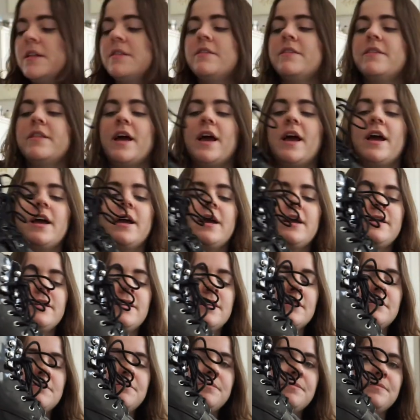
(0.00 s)
And
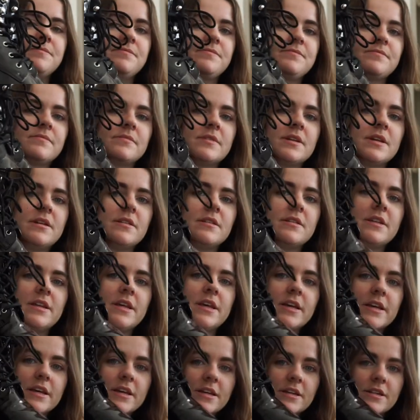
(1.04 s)
then
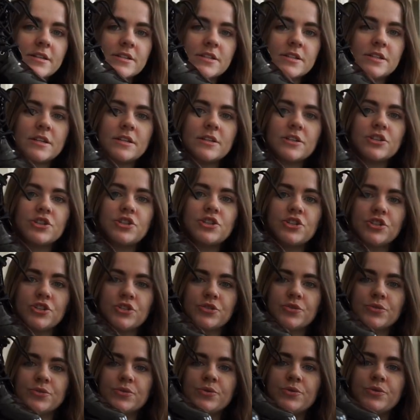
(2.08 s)
these
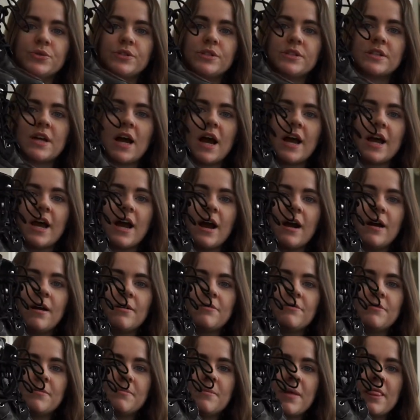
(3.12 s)
shoes I have